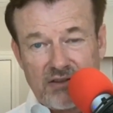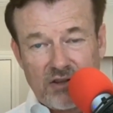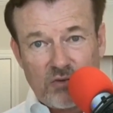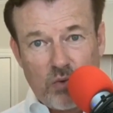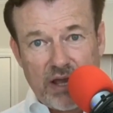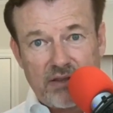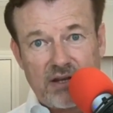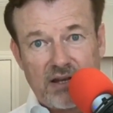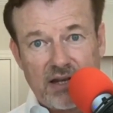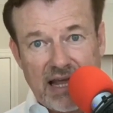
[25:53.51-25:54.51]
than the way
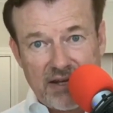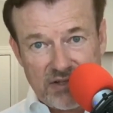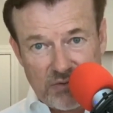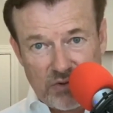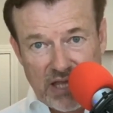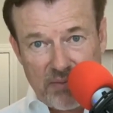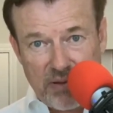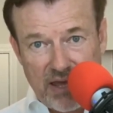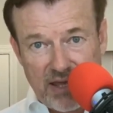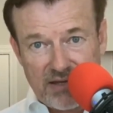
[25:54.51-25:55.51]
that a lender will get
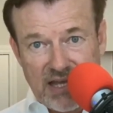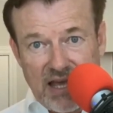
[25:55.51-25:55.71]
paid.